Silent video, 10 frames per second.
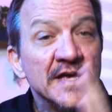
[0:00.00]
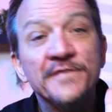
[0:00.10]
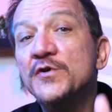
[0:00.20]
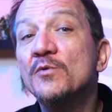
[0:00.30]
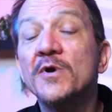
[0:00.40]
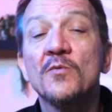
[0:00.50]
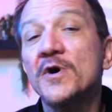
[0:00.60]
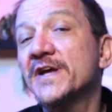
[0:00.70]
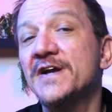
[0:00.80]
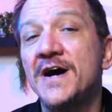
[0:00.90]
If you want to
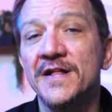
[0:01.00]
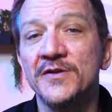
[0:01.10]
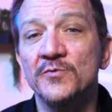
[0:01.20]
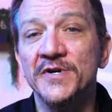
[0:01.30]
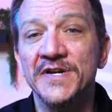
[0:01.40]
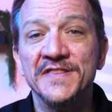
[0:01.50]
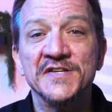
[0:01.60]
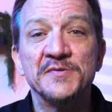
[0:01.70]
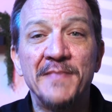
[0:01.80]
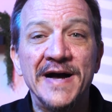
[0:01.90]
work in Hollywood,
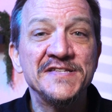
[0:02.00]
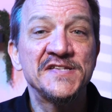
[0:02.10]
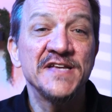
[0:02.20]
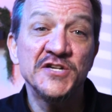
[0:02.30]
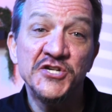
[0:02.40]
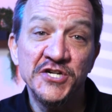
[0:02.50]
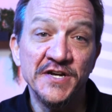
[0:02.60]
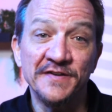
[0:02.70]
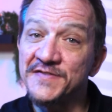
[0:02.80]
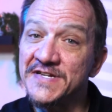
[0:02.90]
this mindset
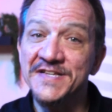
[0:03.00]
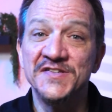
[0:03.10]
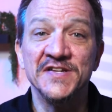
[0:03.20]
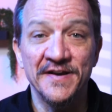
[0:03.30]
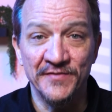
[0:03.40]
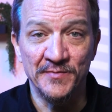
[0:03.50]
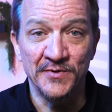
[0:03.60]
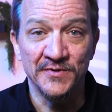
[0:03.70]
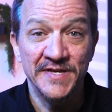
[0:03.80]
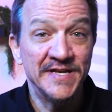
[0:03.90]
shift is
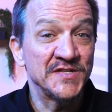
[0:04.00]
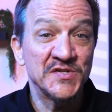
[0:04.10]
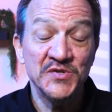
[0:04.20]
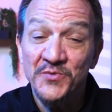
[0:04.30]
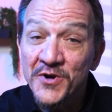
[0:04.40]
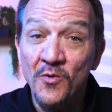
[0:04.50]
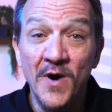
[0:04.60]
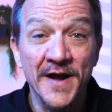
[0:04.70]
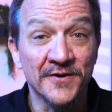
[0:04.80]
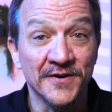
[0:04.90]
inevitable. It's
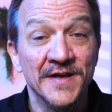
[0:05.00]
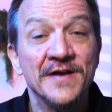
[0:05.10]
required.